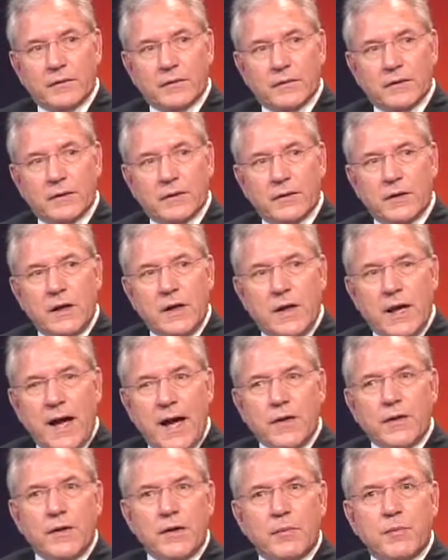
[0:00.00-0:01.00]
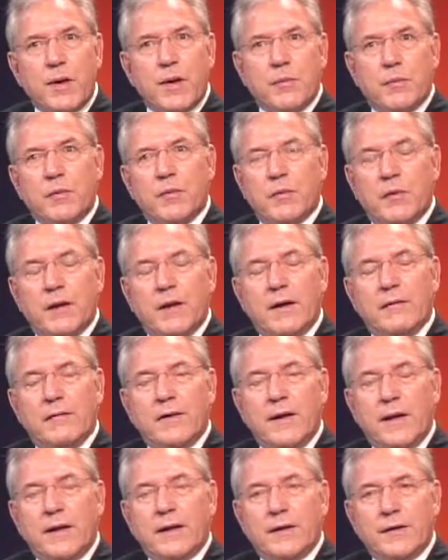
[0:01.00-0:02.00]
So I think people will love
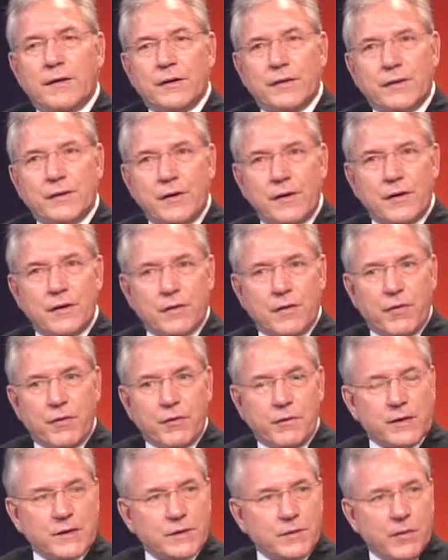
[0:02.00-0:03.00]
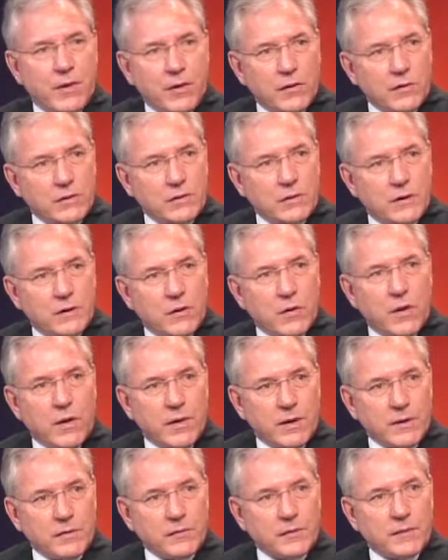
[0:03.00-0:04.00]
that. And then there are 3 smaller
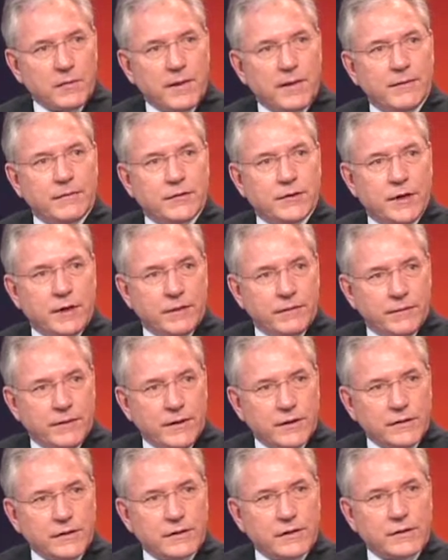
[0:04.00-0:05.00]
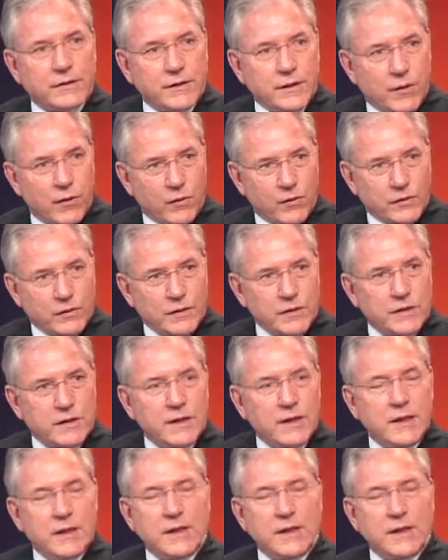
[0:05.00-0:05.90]
aquariums that will have jellyfish and seahorses.